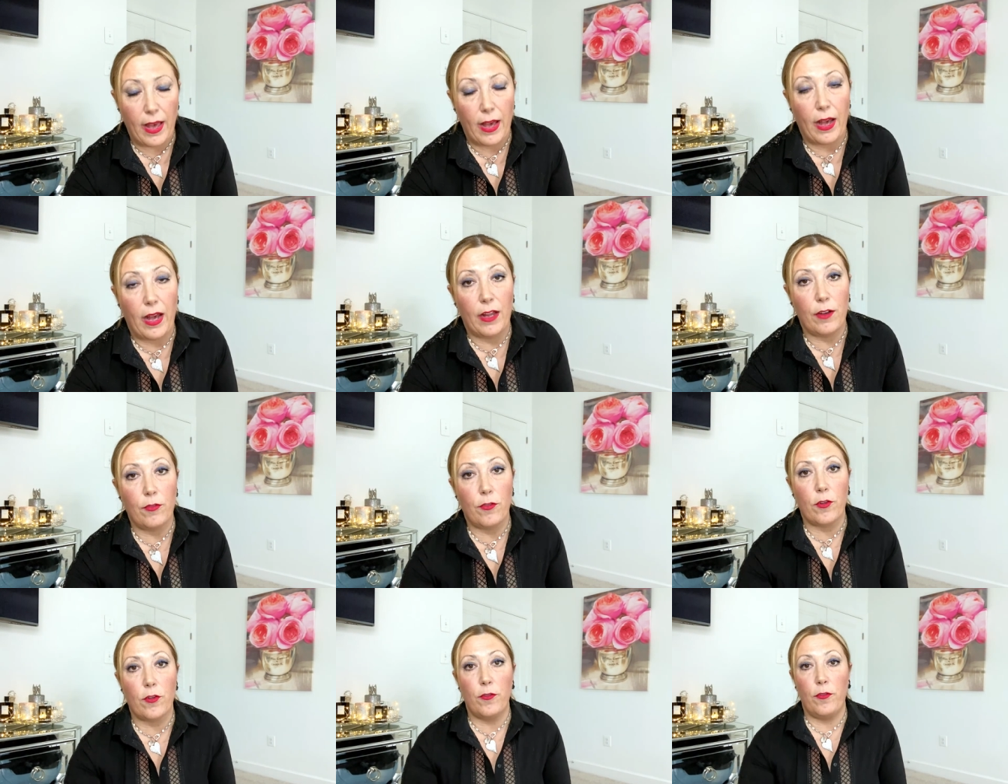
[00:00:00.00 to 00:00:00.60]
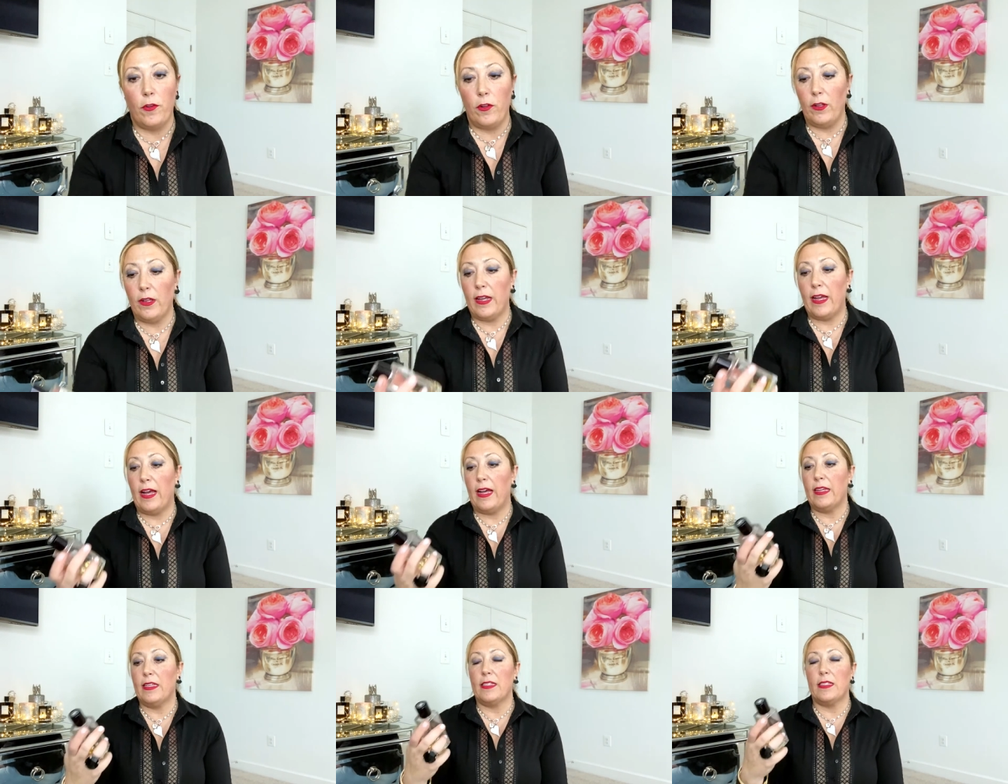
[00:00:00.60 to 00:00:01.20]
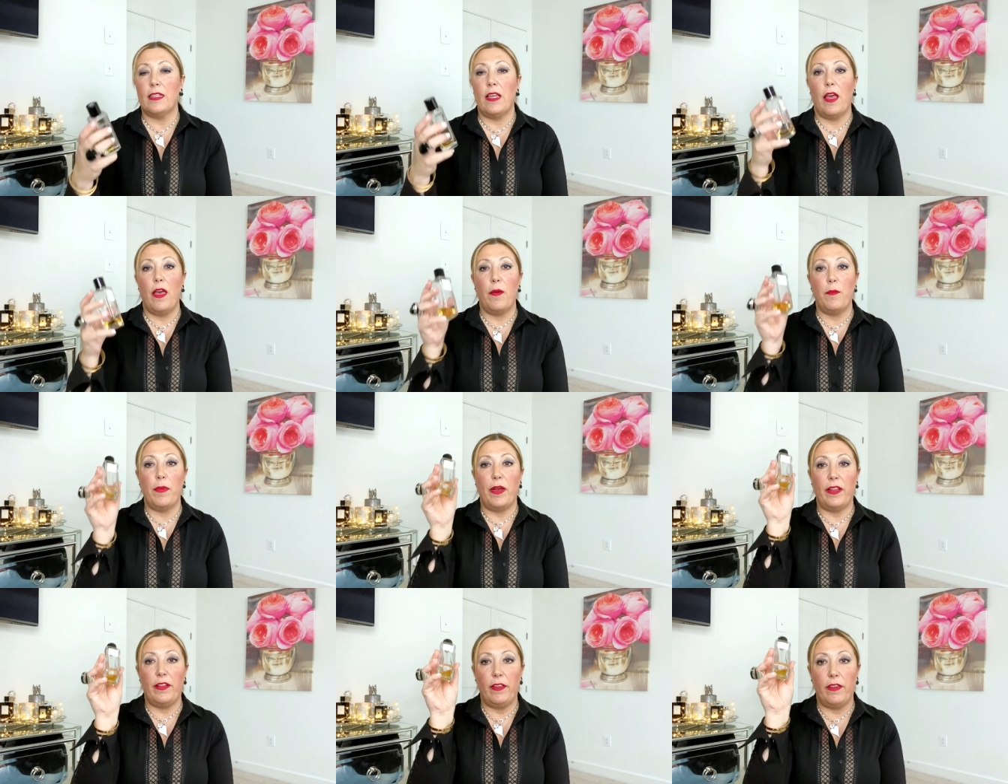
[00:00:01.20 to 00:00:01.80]
And for fall guys,
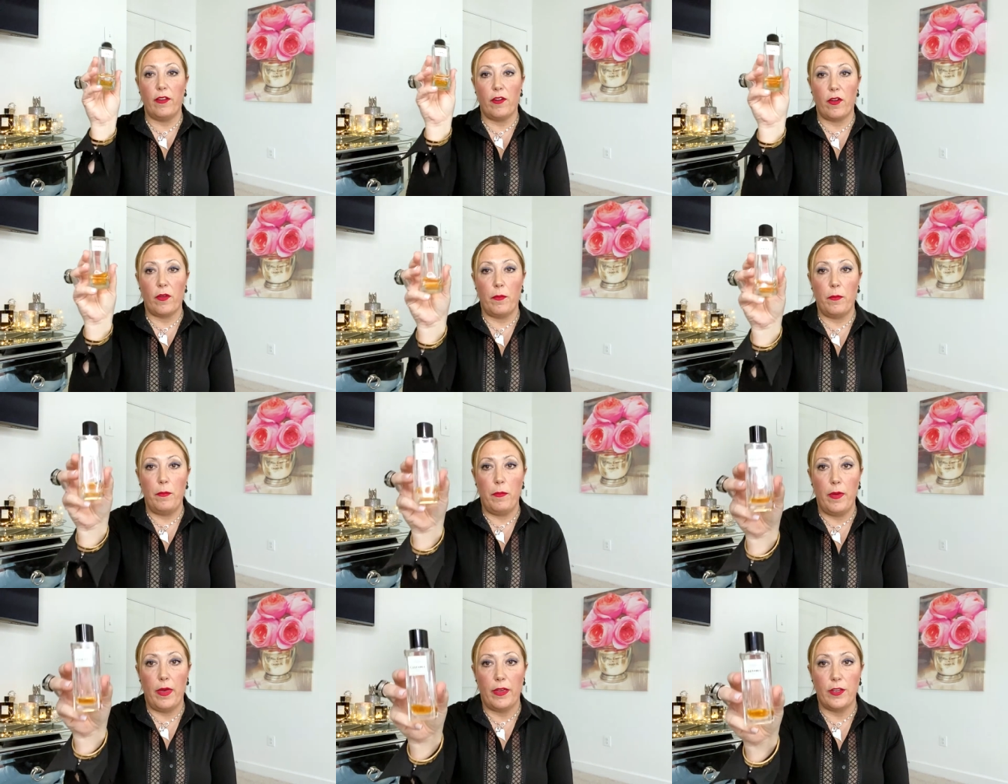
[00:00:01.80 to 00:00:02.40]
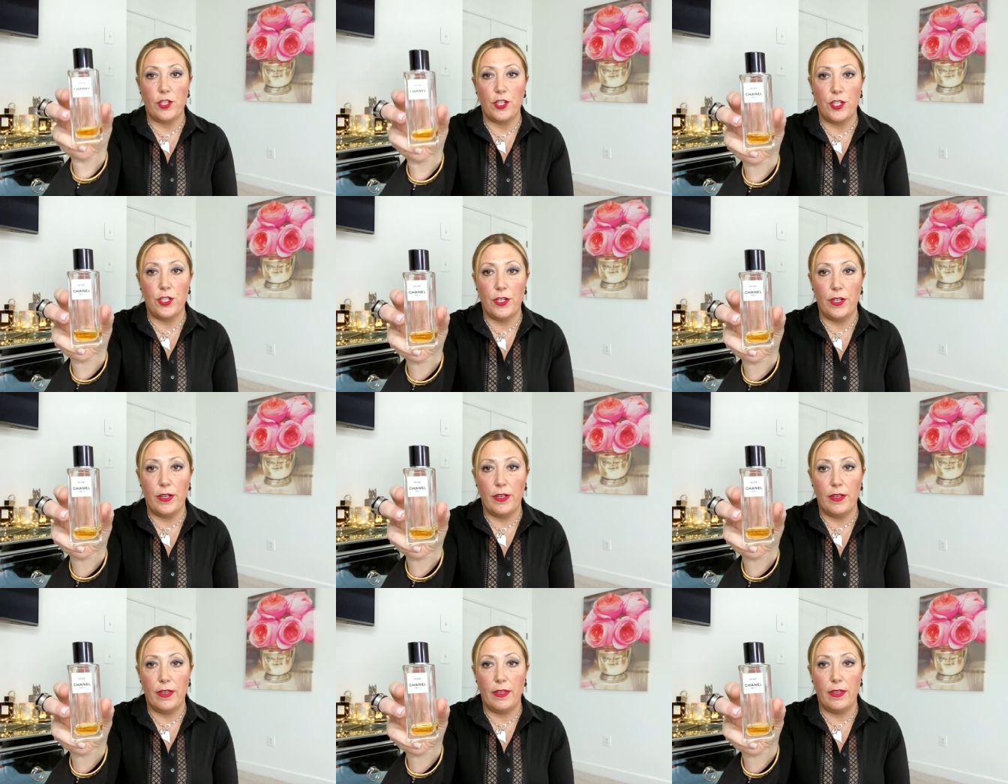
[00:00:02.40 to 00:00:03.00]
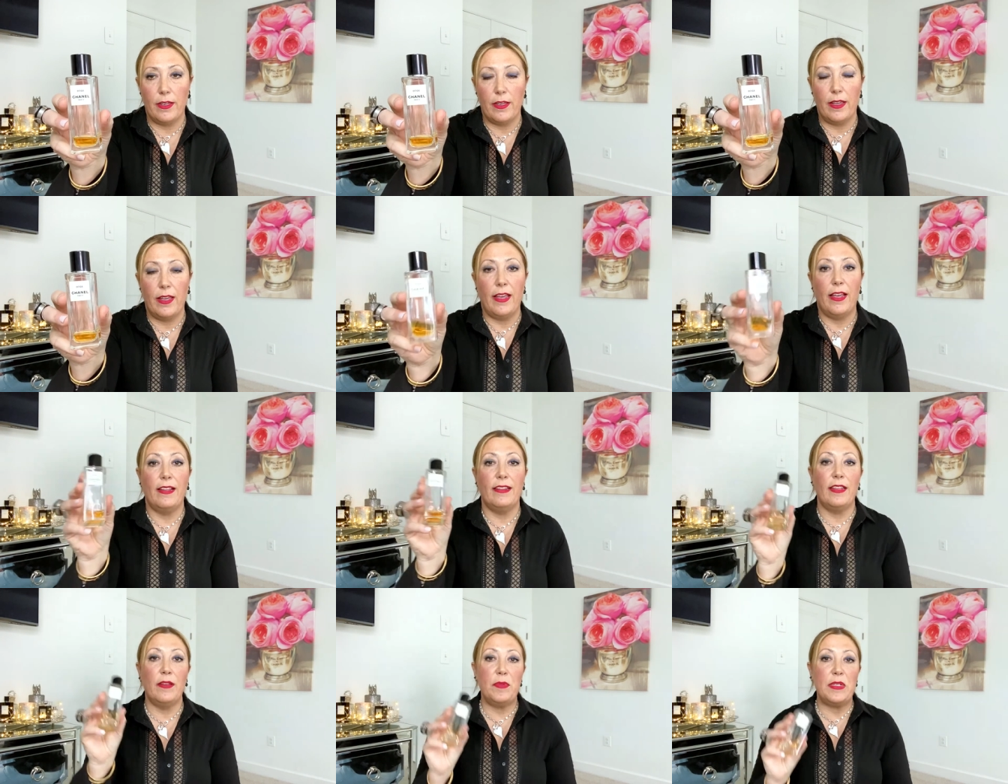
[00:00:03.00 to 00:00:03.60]
my dear beige,
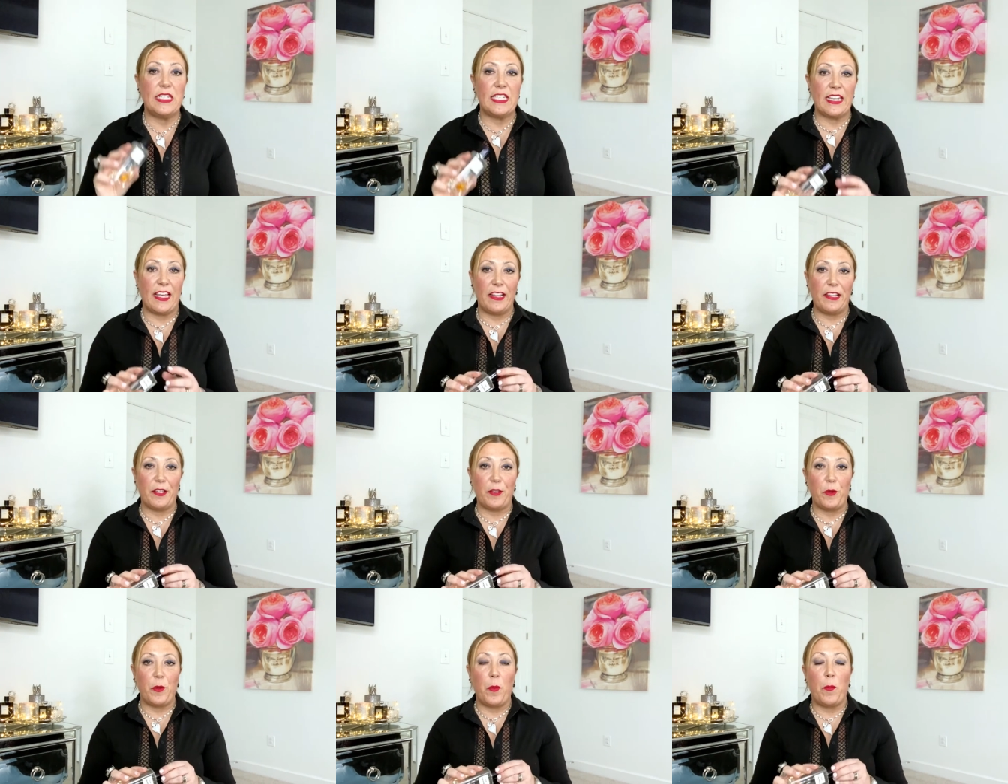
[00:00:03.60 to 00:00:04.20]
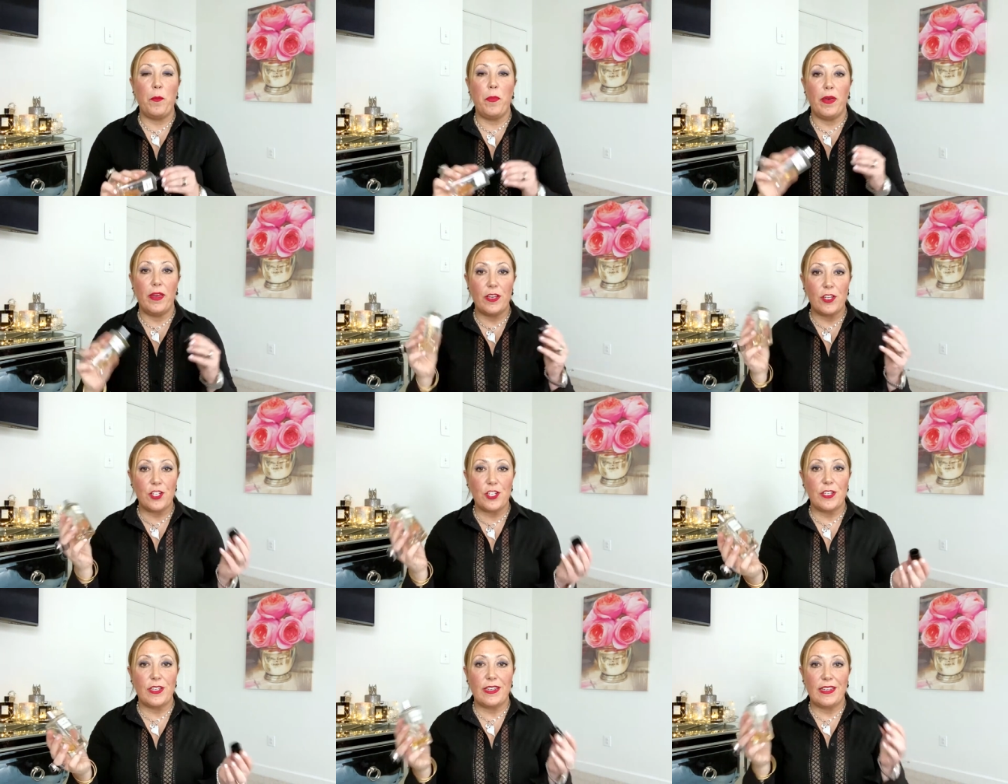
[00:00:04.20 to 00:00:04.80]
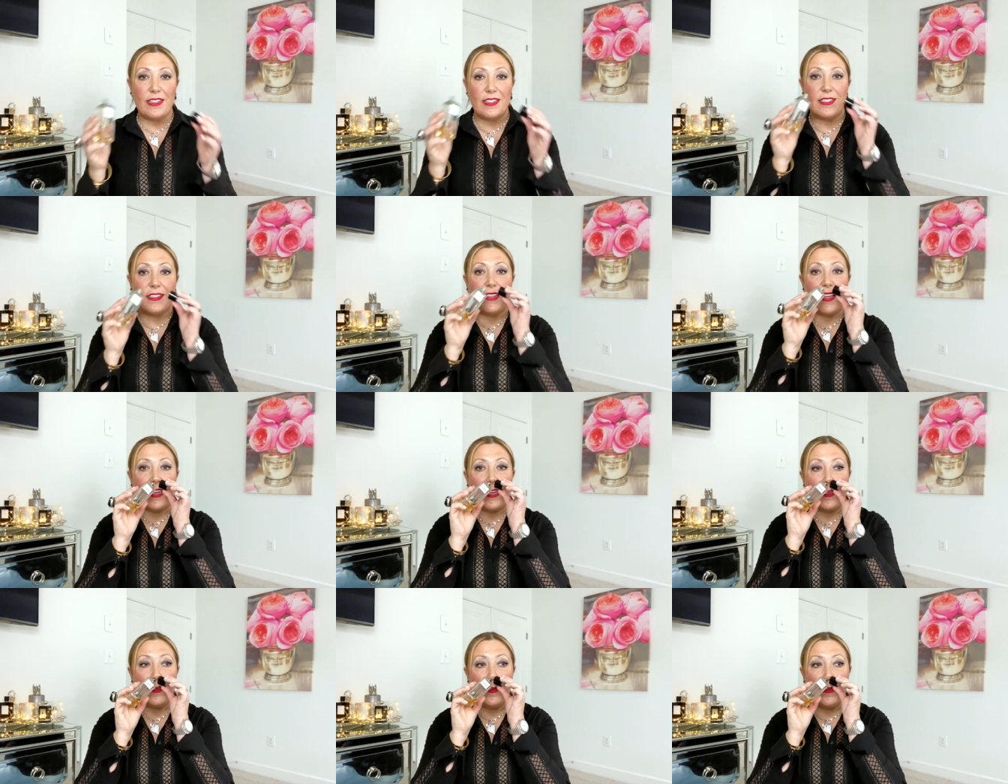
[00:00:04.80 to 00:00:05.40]
let me tell you, beige is
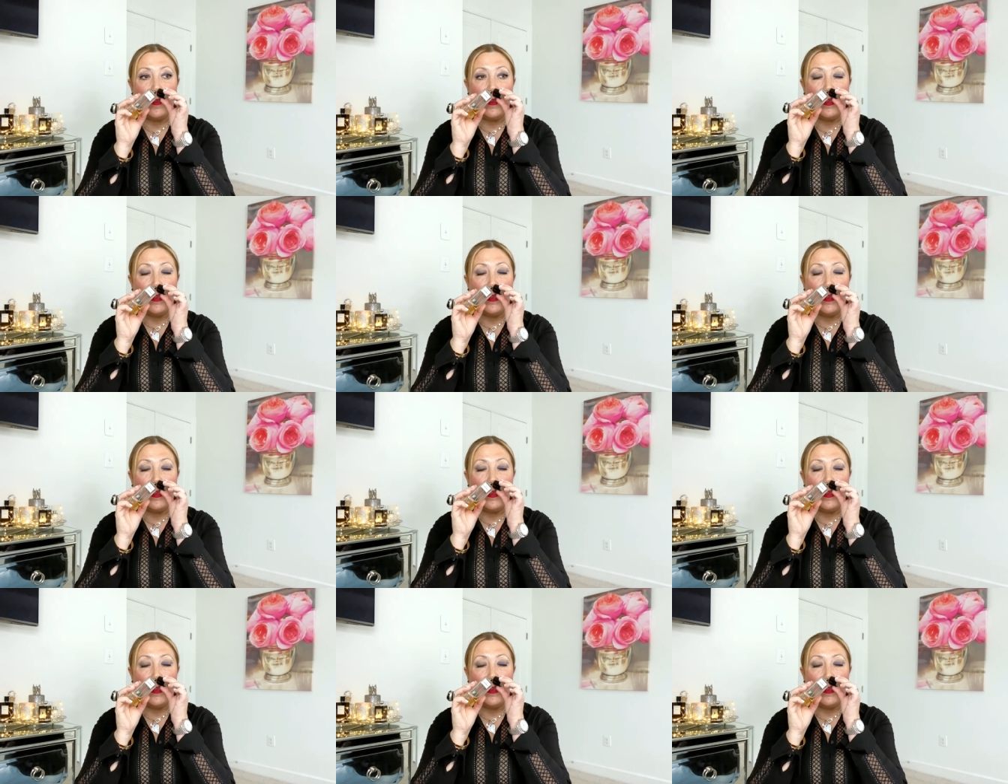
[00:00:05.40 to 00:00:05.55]
like,